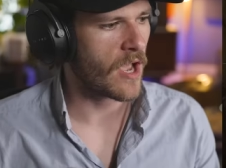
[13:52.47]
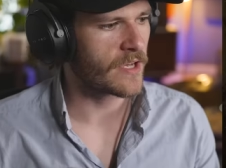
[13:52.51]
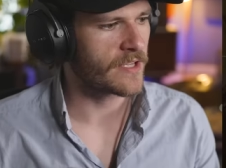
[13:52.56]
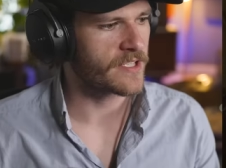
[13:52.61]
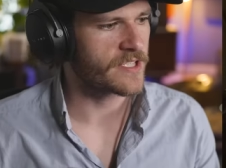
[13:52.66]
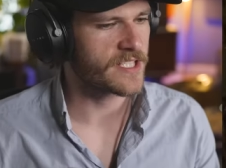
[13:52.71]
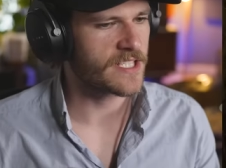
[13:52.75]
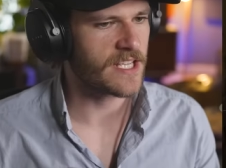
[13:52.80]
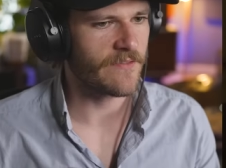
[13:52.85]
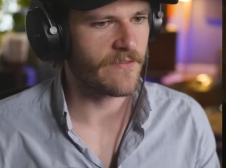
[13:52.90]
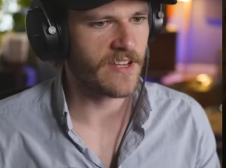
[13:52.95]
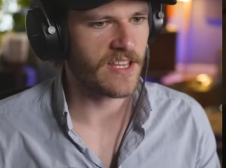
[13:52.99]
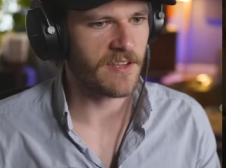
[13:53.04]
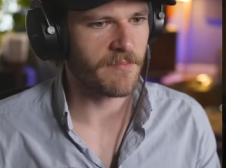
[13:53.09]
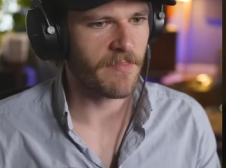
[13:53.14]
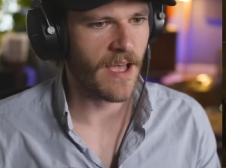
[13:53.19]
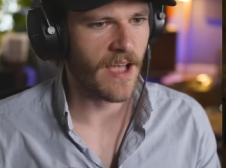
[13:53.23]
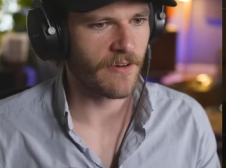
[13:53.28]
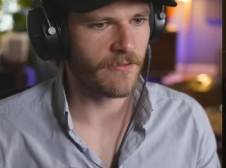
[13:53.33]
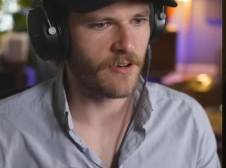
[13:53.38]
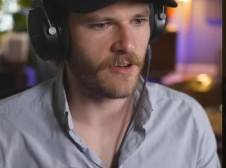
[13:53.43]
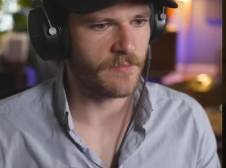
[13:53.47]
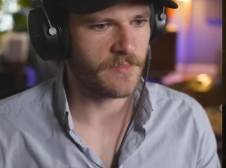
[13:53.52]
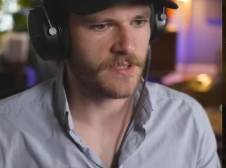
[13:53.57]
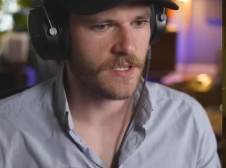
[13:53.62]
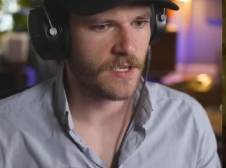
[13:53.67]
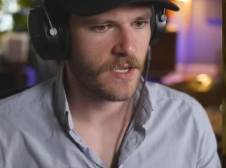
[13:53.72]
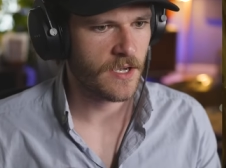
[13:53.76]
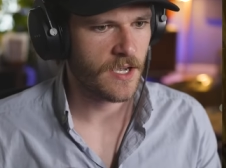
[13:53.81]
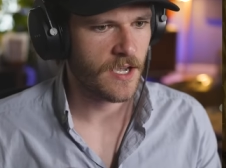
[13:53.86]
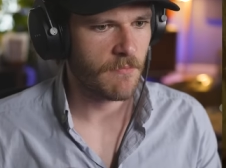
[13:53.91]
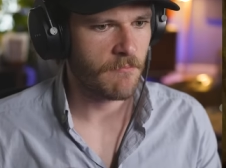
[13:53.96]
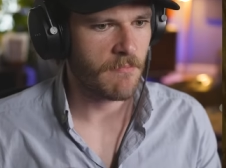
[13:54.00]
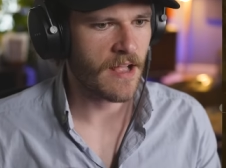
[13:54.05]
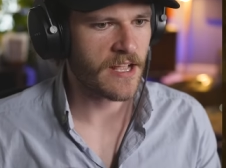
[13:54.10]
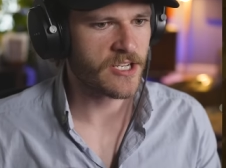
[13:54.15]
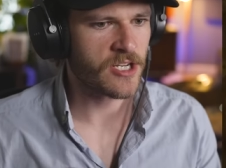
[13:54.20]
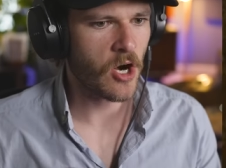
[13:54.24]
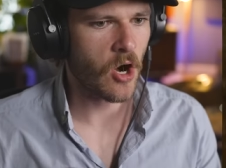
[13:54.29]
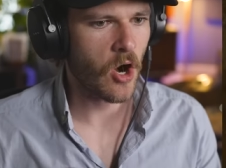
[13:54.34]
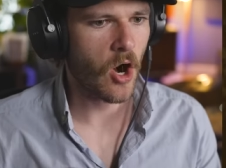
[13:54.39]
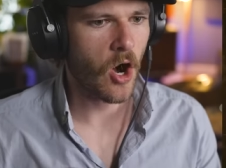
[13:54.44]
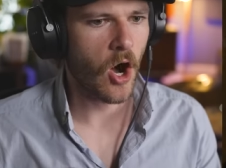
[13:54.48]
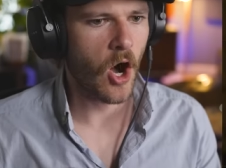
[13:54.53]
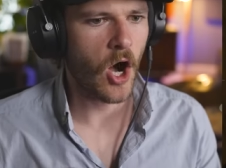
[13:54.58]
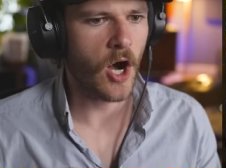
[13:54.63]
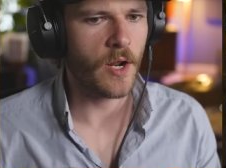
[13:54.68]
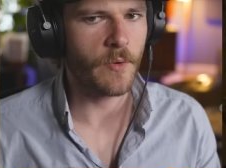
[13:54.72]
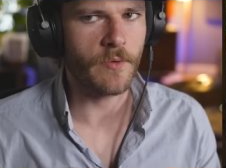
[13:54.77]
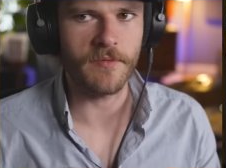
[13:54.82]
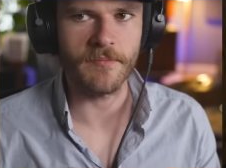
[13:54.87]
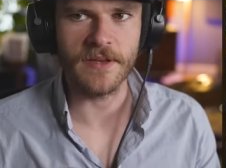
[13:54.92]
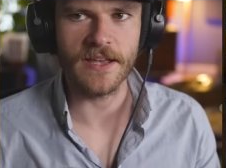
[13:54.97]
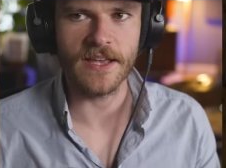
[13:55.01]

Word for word: rocking a stiffy in the backrooms. Imagine how hard it would